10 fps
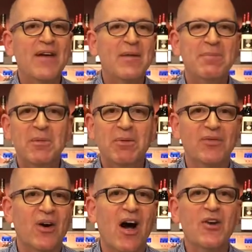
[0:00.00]
had people
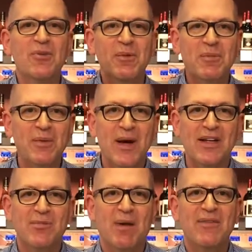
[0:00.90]
for 100 people
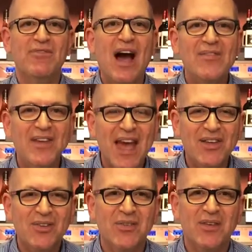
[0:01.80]
weddings buy 5
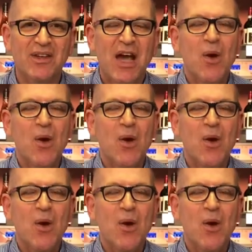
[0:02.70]
cases of this